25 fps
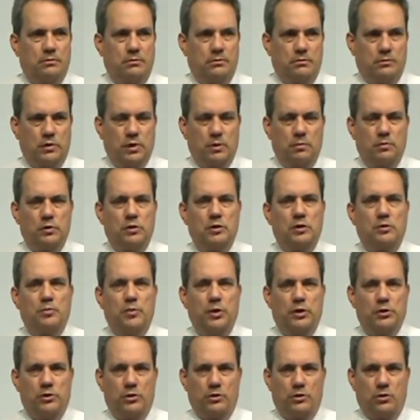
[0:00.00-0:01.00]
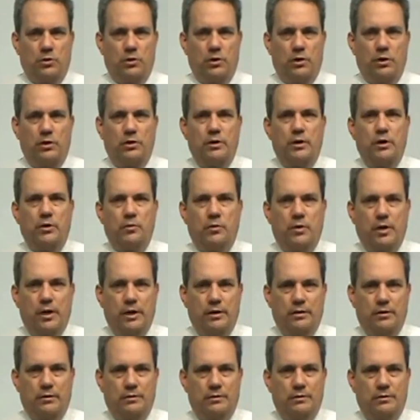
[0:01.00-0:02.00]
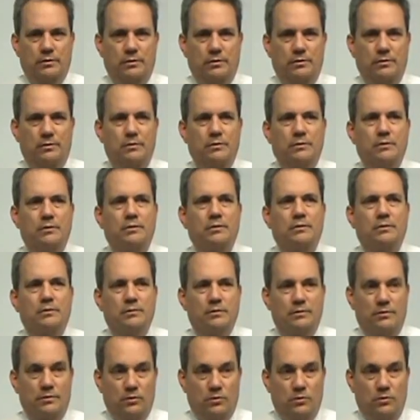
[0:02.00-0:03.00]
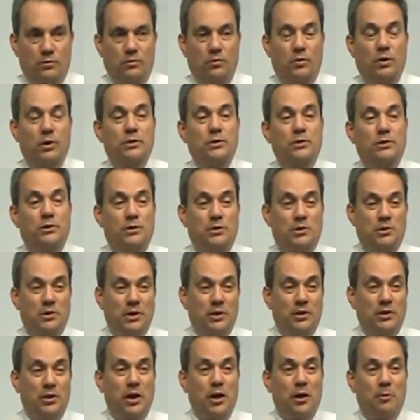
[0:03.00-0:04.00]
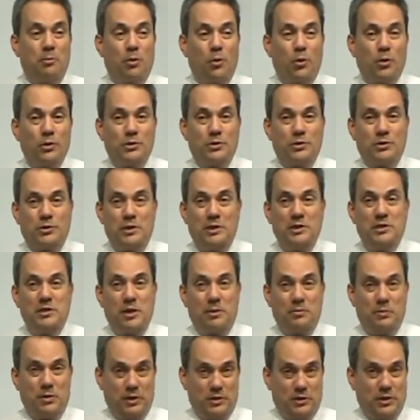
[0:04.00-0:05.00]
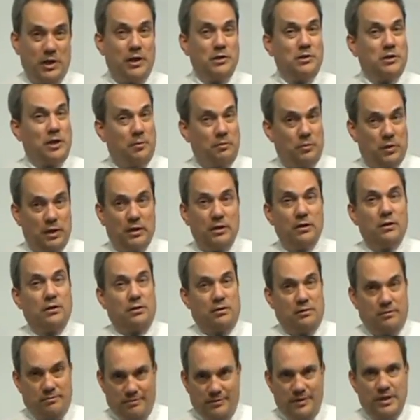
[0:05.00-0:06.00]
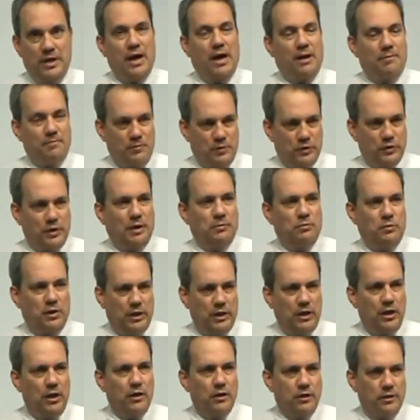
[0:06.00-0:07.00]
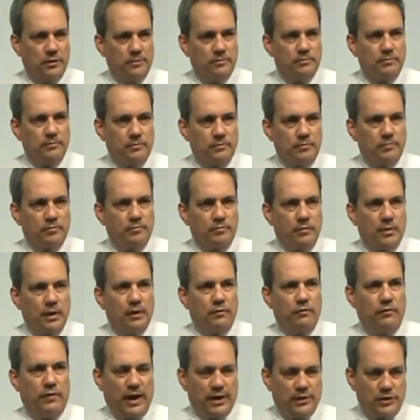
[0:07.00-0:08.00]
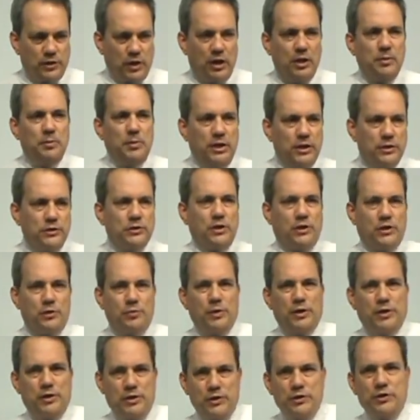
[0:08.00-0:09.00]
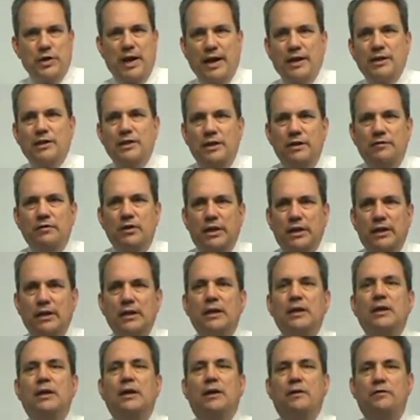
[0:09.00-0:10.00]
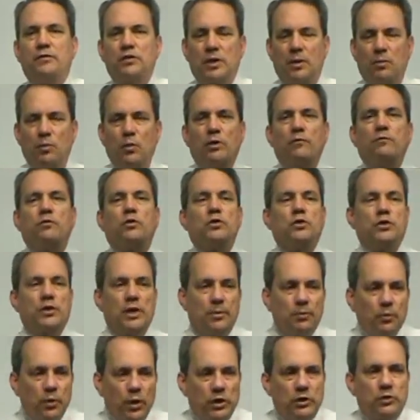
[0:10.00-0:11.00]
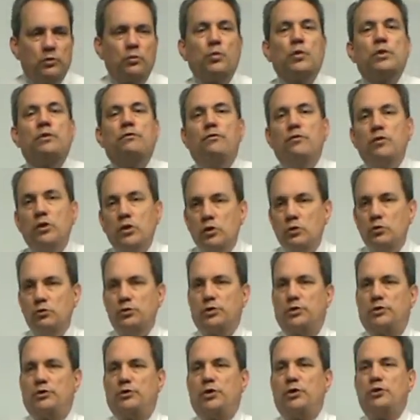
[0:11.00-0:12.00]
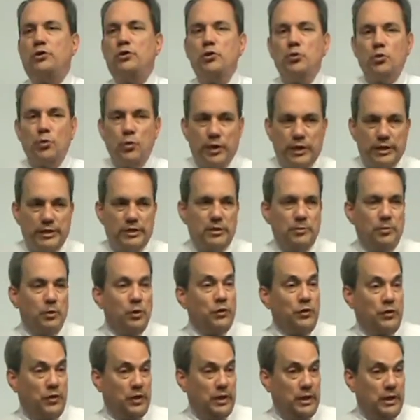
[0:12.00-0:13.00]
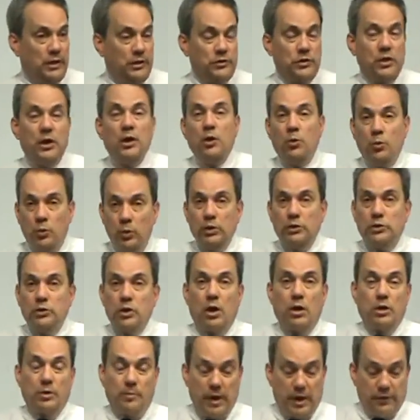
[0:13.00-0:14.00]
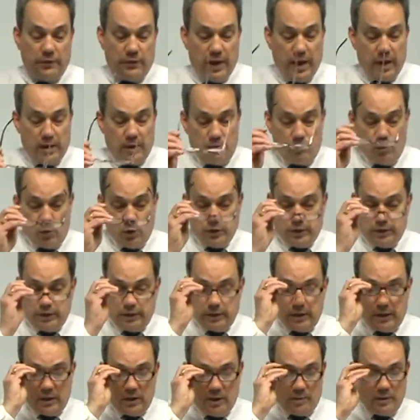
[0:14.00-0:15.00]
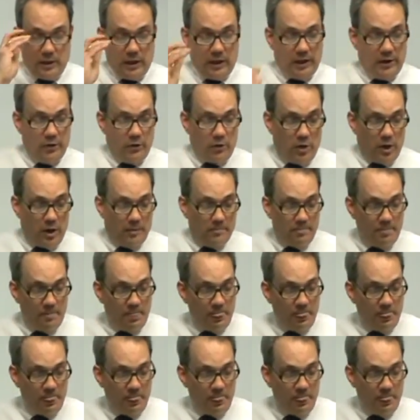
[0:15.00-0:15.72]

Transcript: Something suspicious going on here, right? What is it you see in the airports? See something, say something? Yeah, same thing here. That's going to be a suspicious activity if someone for some reason refuses to do reasonable things. We'll talk about that in more detail a little bit later on.